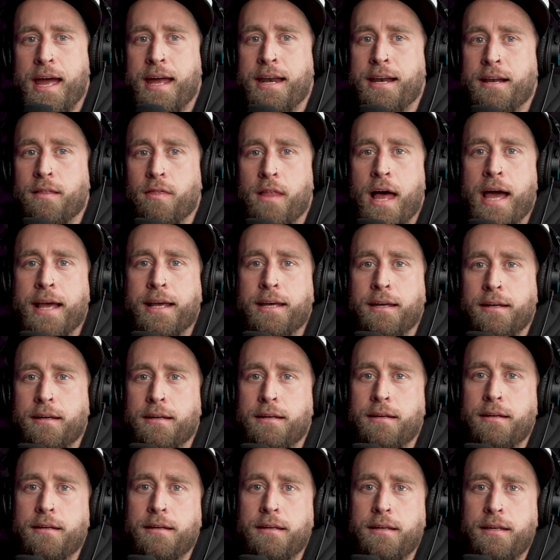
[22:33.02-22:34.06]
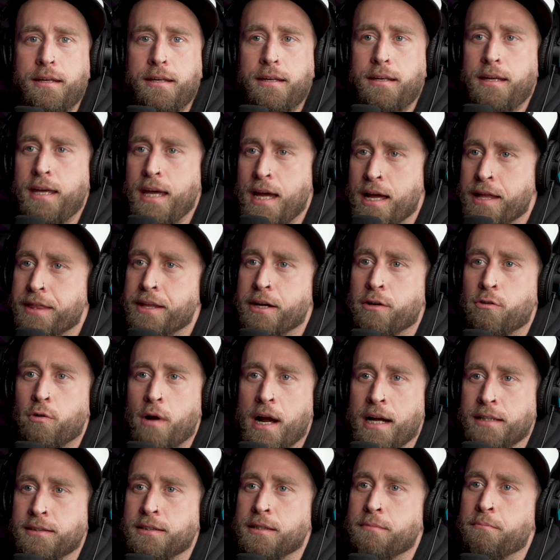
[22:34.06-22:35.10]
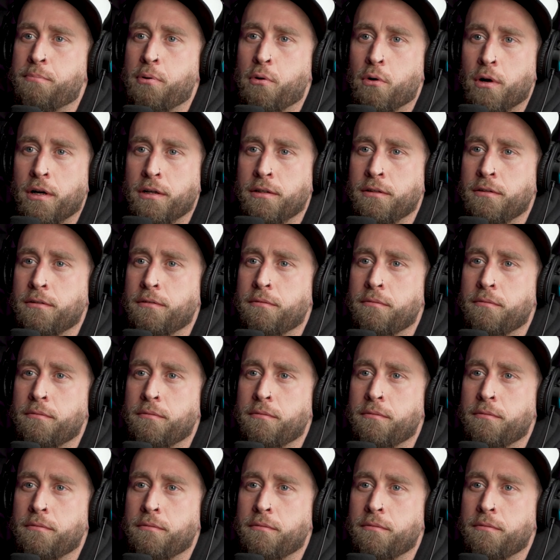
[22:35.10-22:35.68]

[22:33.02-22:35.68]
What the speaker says: and like, yeah, the grind's important.